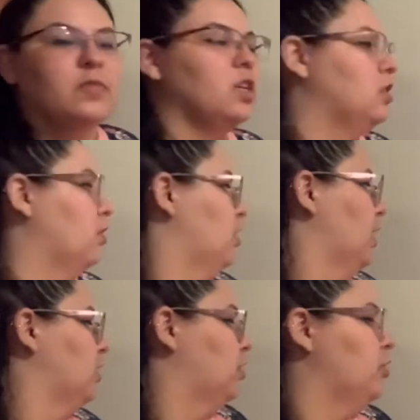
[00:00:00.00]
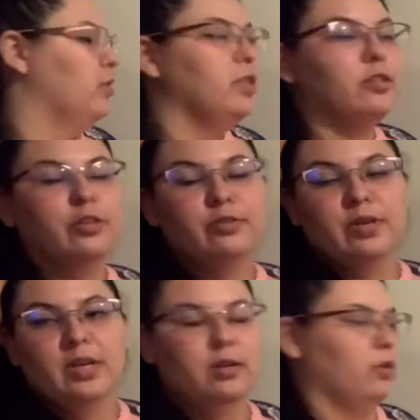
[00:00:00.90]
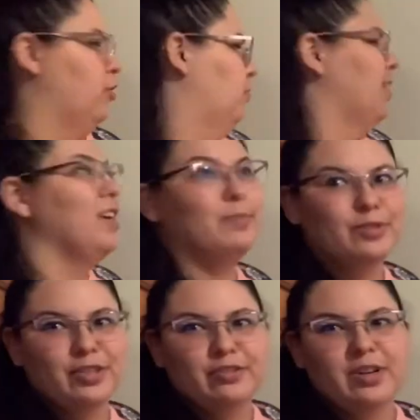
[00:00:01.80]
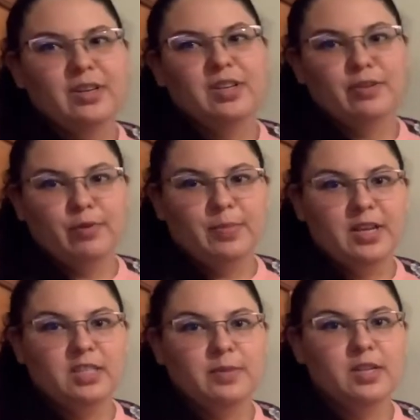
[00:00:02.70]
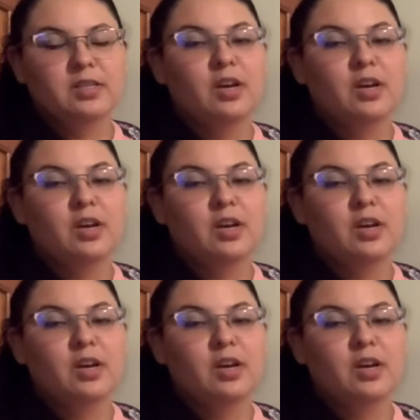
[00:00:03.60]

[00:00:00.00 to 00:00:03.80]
So next to knee surgery, or hip surgery and knee replacement